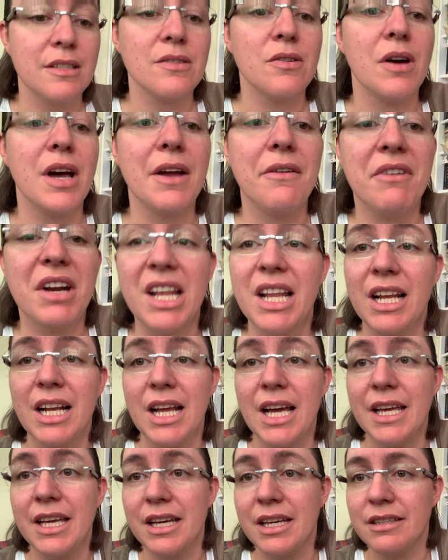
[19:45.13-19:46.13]
So I really
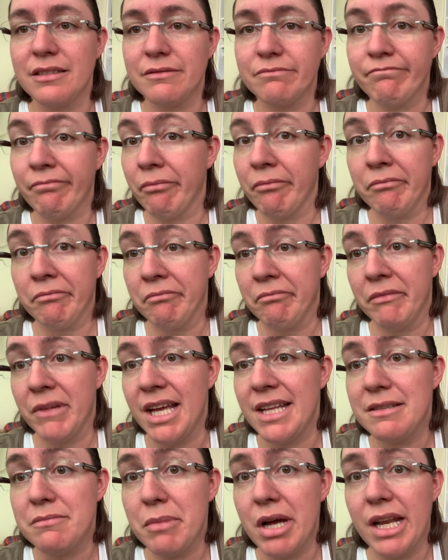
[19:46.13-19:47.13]
like it.
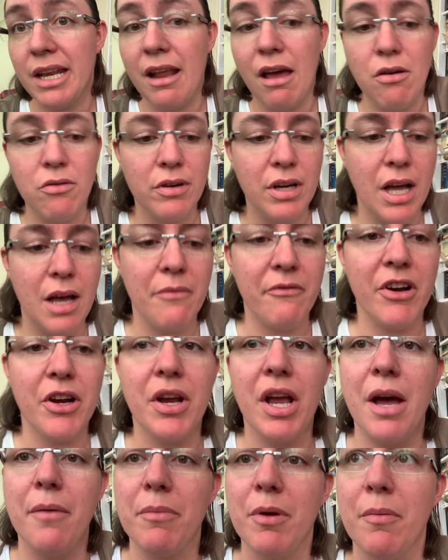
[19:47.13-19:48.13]
It's mine now. I'm
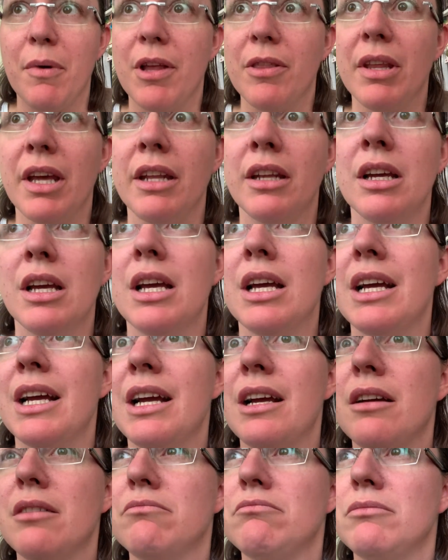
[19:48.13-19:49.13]
very happy about that.
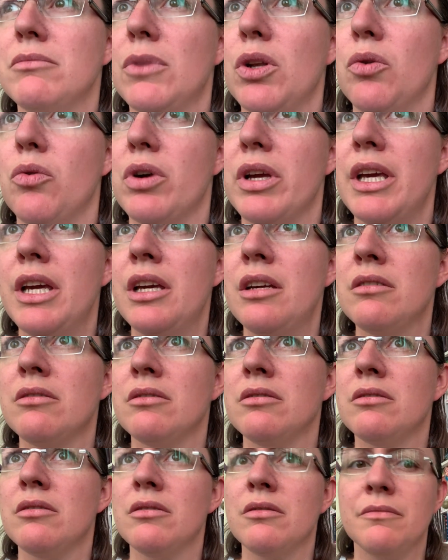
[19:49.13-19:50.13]
Loki. key.
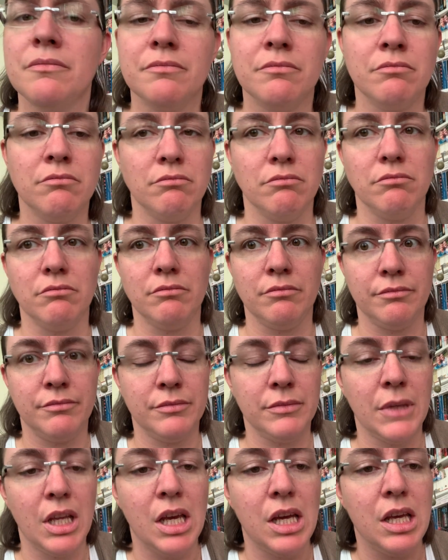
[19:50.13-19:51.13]
Hmm.
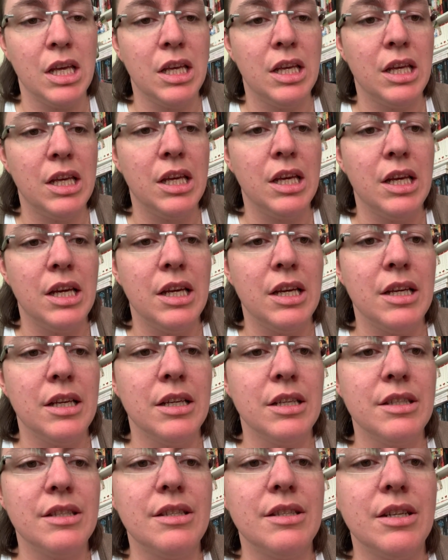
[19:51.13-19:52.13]

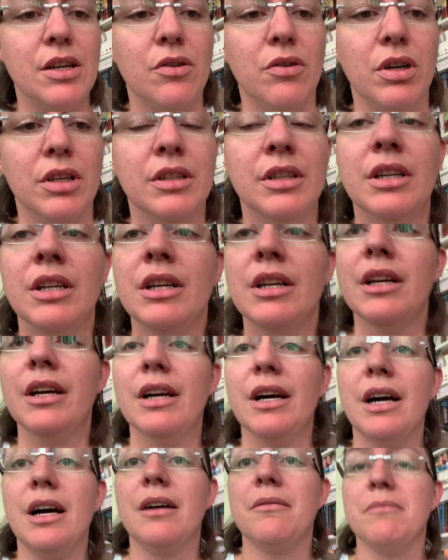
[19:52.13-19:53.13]
So,
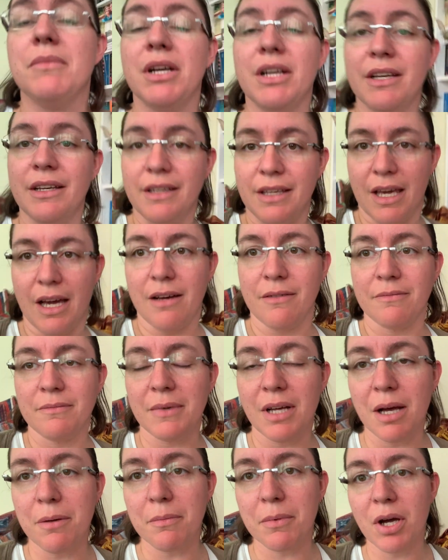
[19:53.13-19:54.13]
um, yeah,
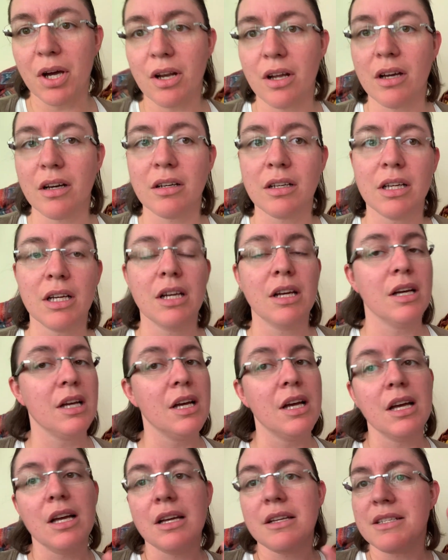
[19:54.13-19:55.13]
I'm gonna
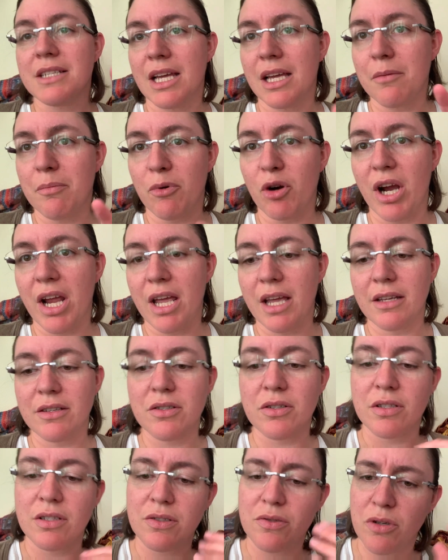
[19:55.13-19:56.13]
take a break,
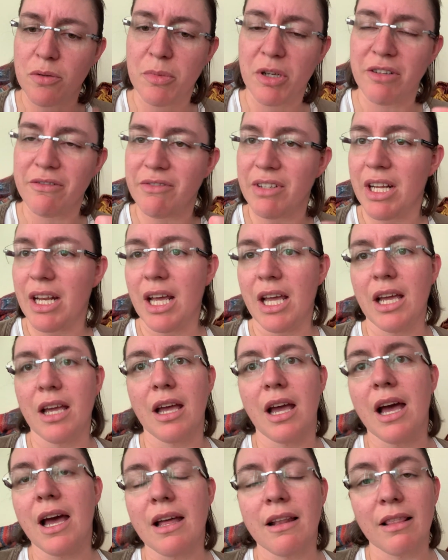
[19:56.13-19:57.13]
just do a bit of
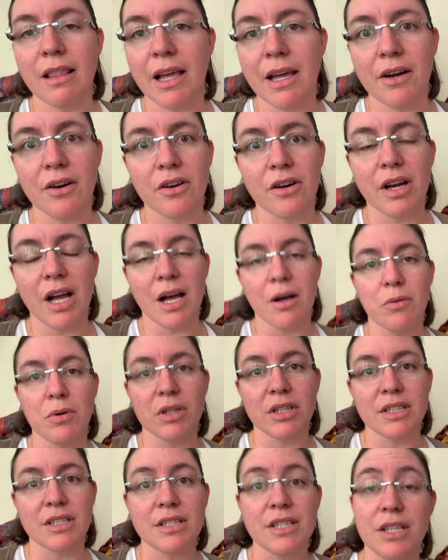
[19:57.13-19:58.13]
knitting, and later I will
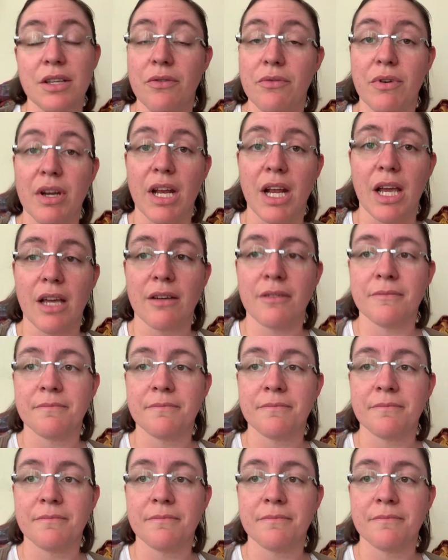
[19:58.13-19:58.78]
continue reading.